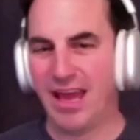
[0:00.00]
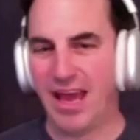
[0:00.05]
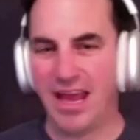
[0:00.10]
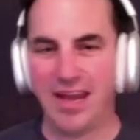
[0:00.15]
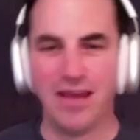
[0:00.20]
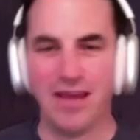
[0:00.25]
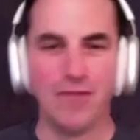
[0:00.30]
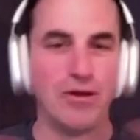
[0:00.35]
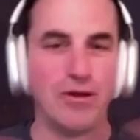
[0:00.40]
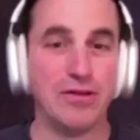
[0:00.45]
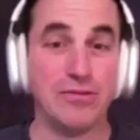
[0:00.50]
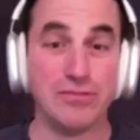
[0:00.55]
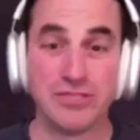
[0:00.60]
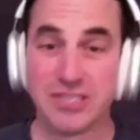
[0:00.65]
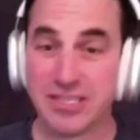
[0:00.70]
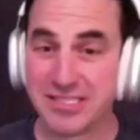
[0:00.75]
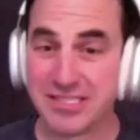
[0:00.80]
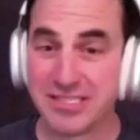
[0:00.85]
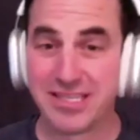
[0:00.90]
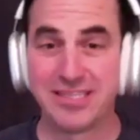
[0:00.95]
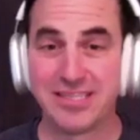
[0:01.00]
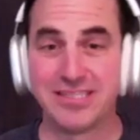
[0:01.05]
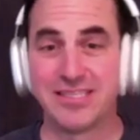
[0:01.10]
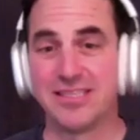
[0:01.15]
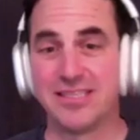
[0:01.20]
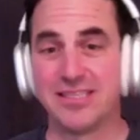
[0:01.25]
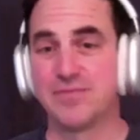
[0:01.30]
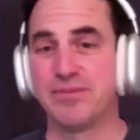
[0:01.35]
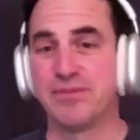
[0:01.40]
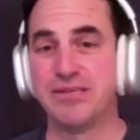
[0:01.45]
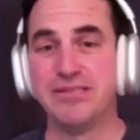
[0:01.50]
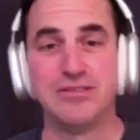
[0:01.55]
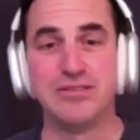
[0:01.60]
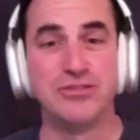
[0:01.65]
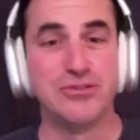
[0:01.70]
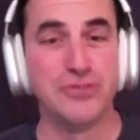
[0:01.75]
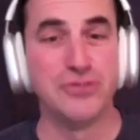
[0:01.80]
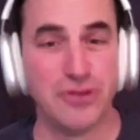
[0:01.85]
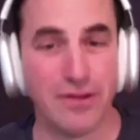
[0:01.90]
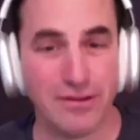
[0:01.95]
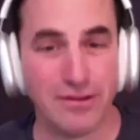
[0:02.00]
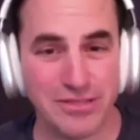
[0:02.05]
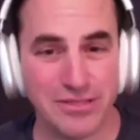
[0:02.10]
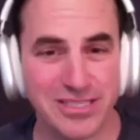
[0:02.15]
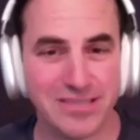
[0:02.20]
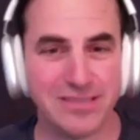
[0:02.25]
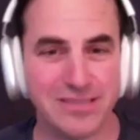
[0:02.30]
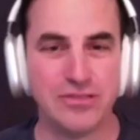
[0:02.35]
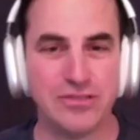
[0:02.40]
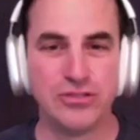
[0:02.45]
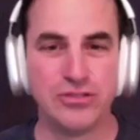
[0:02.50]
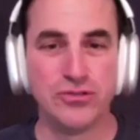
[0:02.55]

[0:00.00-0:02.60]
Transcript: anyone who's listening to this, please do your own due